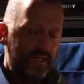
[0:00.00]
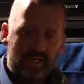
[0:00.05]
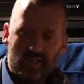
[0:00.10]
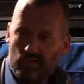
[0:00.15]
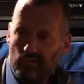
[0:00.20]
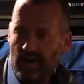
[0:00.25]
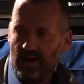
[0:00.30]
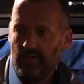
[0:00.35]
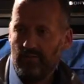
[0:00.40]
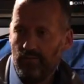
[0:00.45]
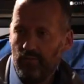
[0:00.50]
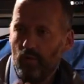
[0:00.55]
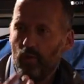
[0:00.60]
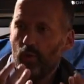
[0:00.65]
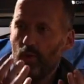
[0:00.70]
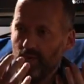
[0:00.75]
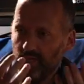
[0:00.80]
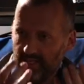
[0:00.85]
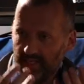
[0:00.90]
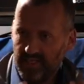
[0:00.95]

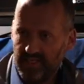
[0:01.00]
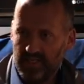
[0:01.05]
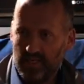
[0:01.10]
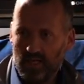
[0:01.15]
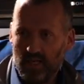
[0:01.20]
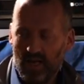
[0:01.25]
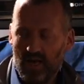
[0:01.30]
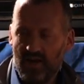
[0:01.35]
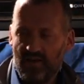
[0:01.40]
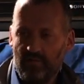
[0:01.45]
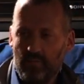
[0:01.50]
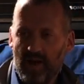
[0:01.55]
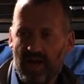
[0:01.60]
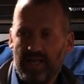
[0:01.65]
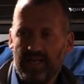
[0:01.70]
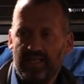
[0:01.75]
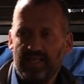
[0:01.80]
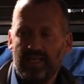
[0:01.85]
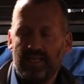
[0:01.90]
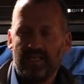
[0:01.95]
straightforward still life
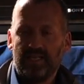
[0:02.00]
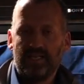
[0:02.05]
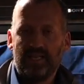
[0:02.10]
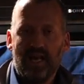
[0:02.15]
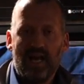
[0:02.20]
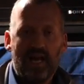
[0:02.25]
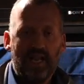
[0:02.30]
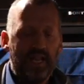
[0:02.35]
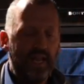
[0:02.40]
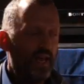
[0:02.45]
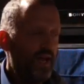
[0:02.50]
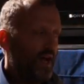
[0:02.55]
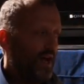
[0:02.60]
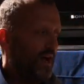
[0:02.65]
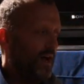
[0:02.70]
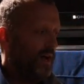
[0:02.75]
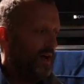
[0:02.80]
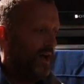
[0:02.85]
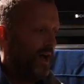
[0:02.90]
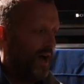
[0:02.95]
paintings and
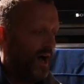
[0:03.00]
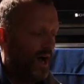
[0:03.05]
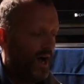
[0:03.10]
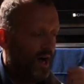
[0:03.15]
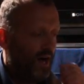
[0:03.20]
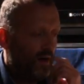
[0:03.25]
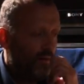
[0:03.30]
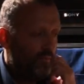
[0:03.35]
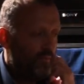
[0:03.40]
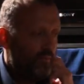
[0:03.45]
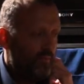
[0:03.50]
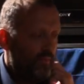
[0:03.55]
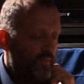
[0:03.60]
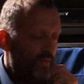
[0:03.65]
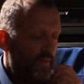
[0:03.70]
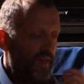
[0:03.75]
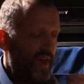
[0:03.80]
they're um,